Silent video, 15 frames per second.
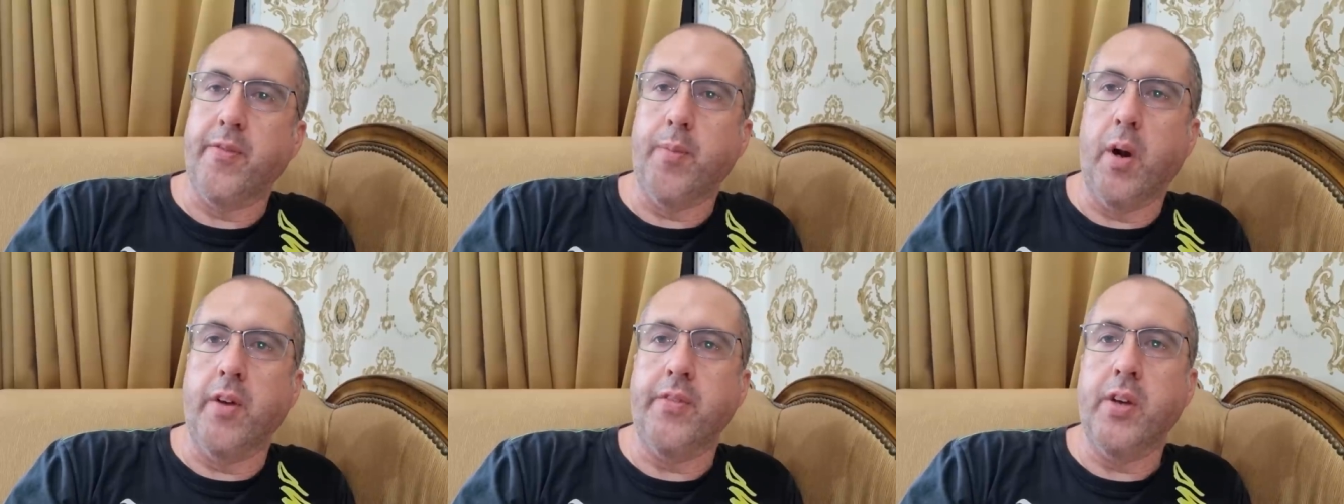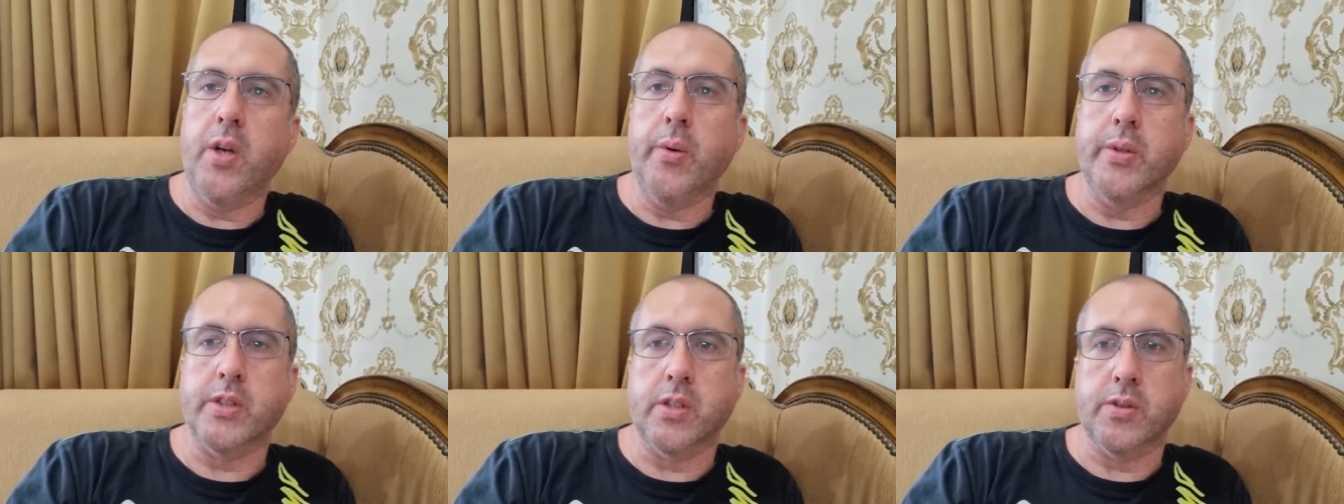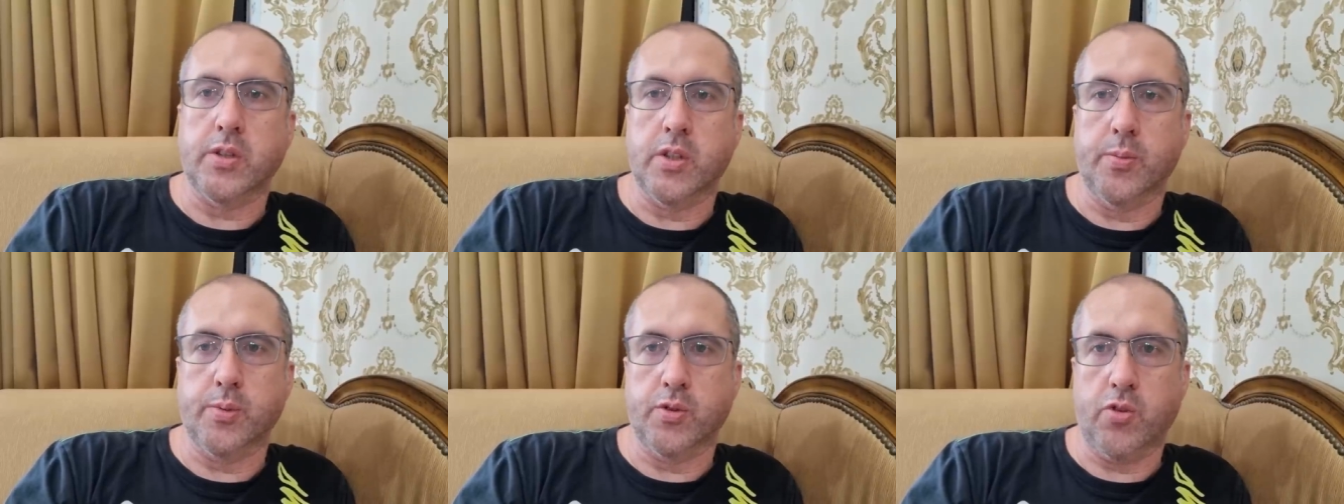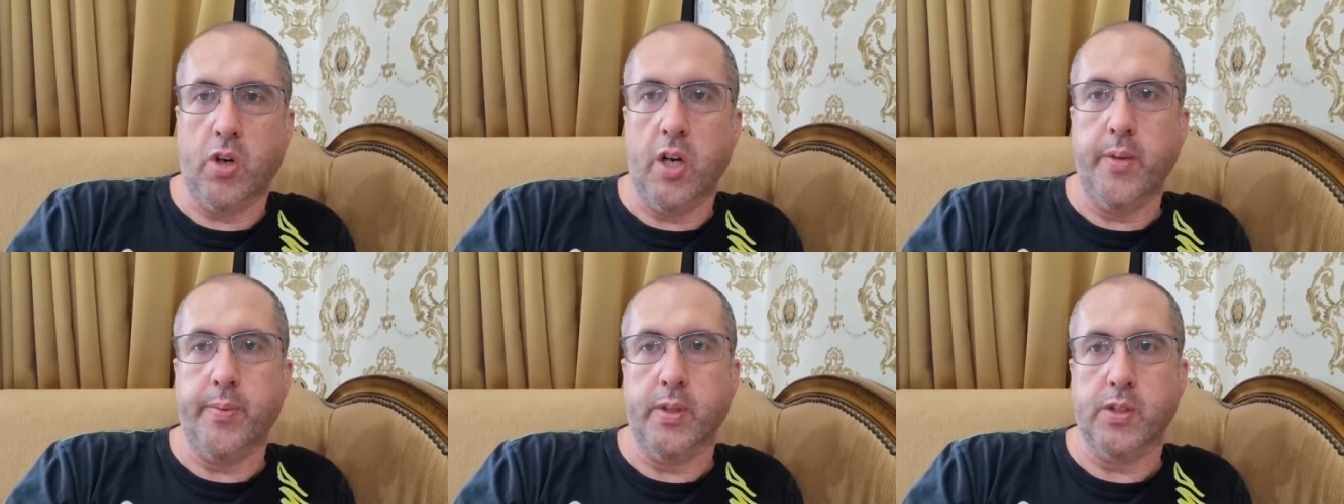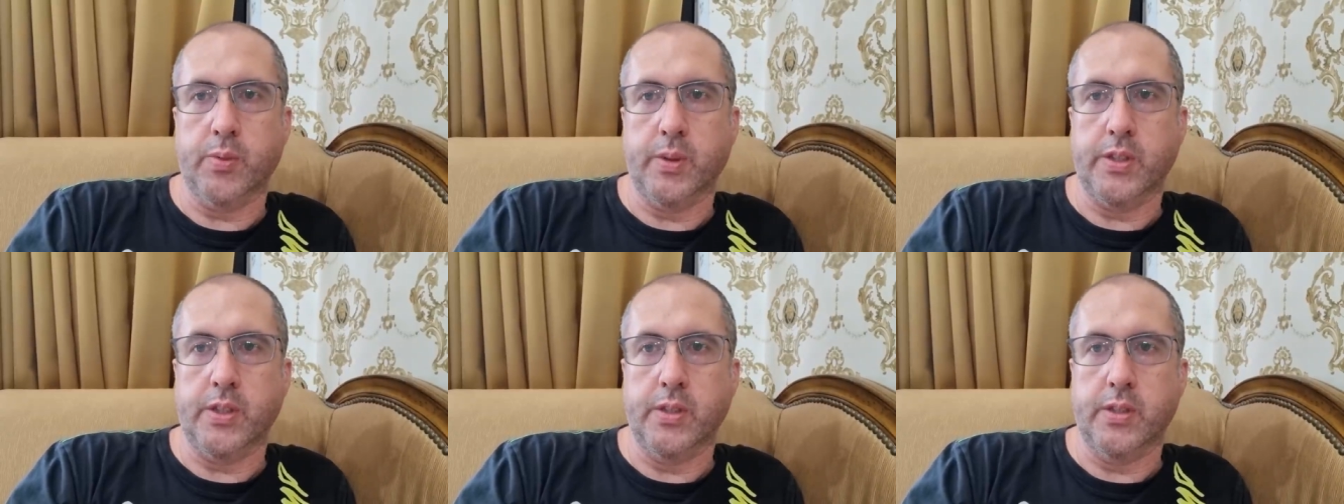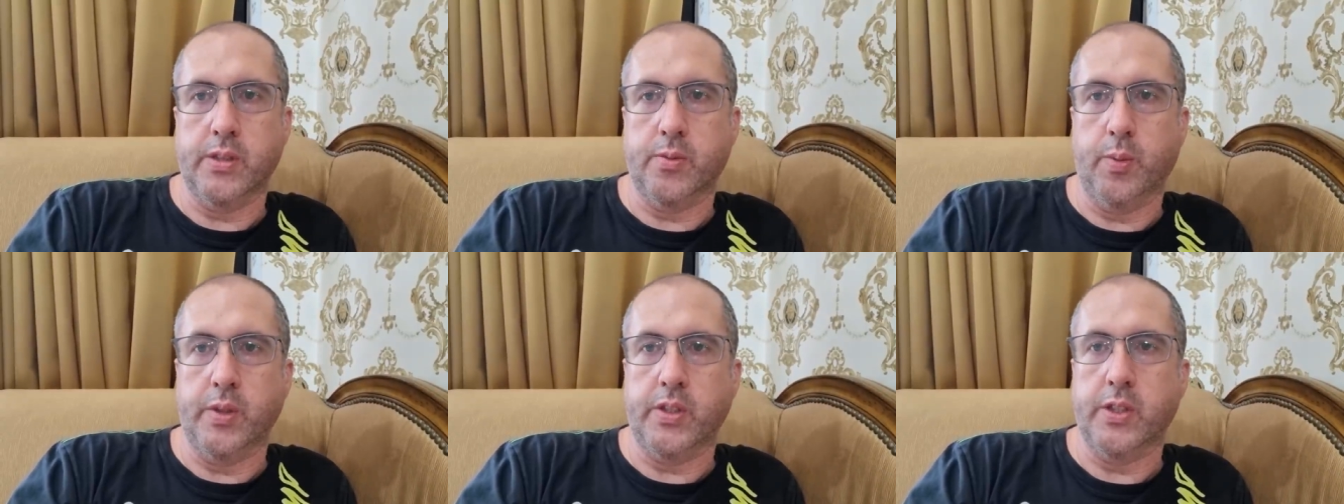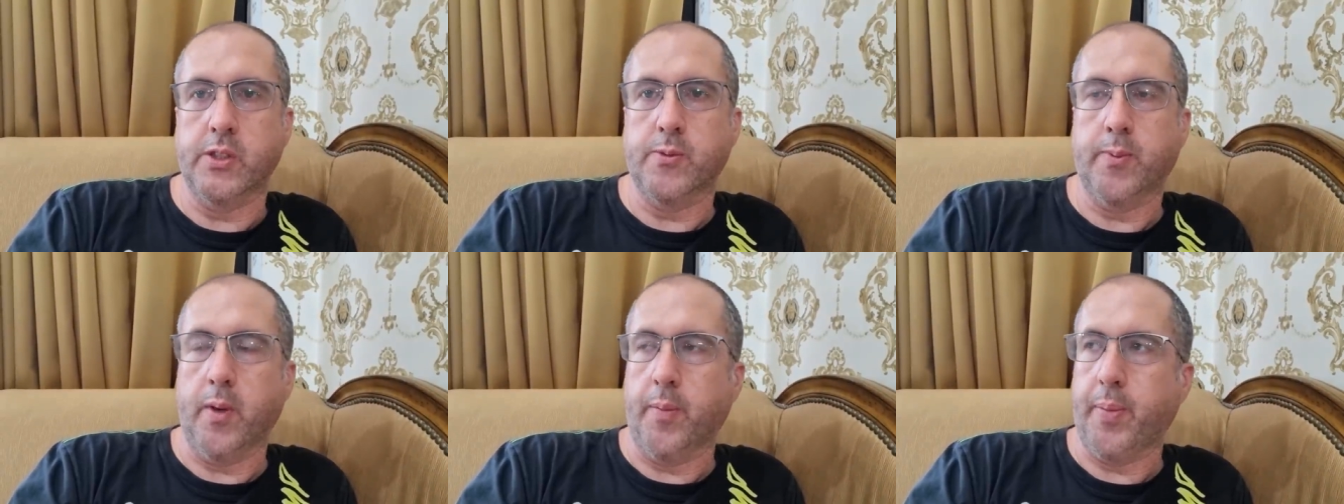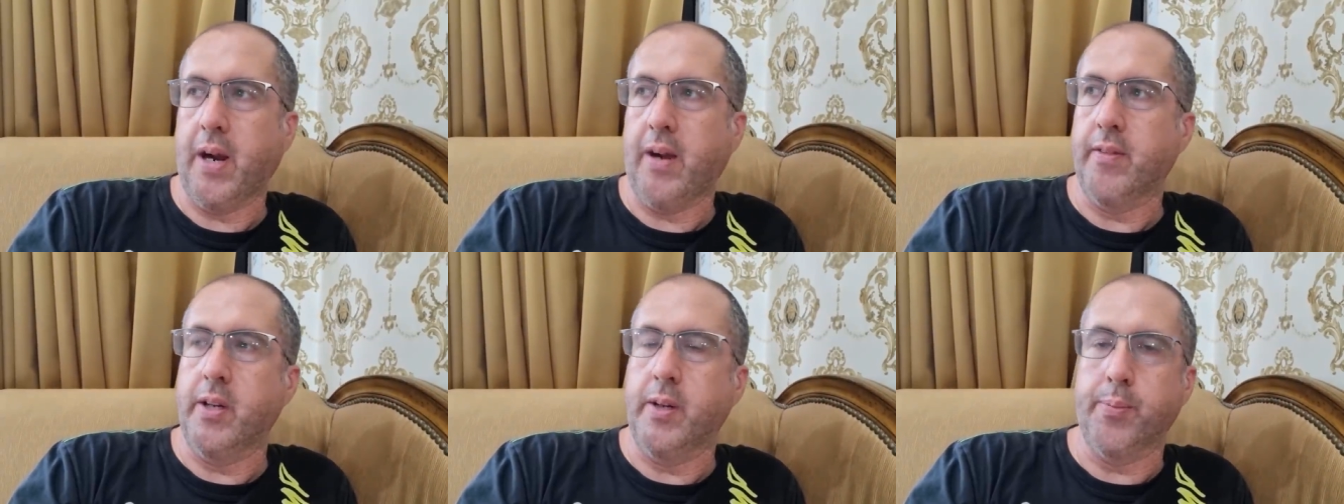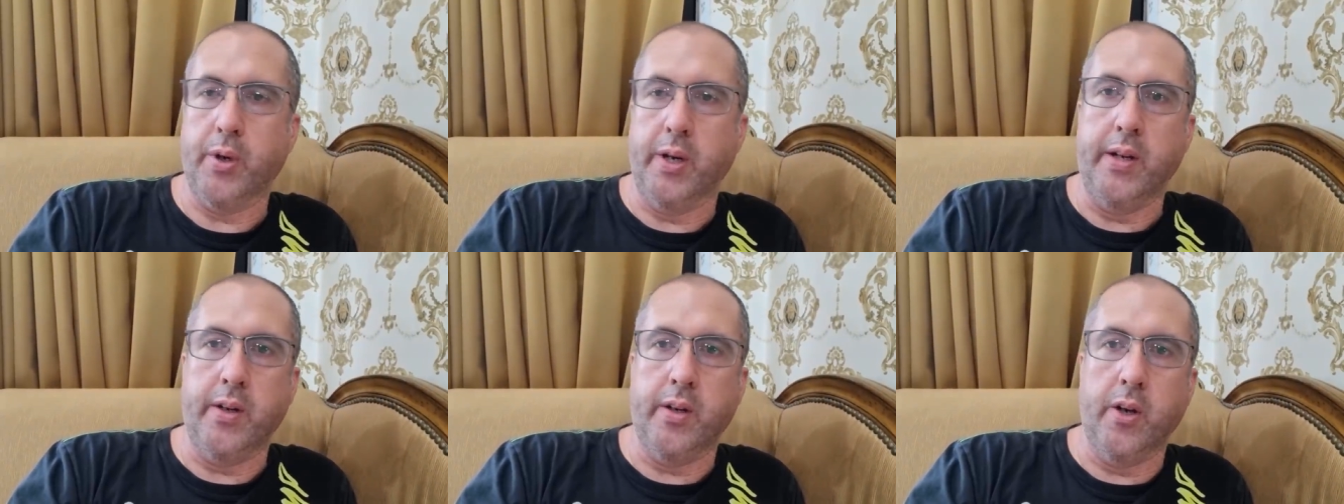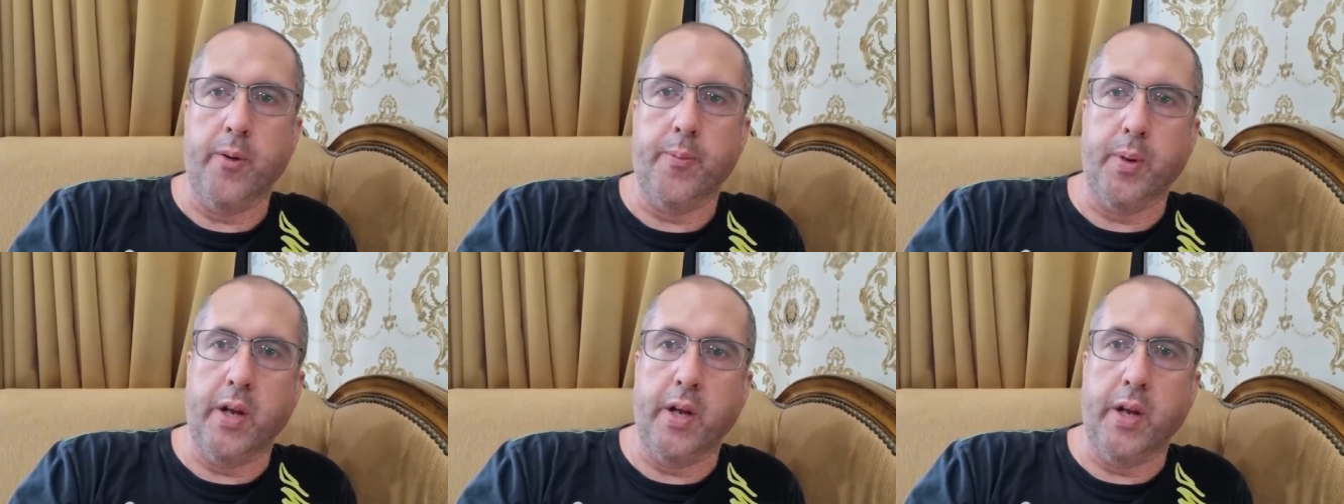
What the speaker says: of my viewers are subscribers, which is apparently pretty good.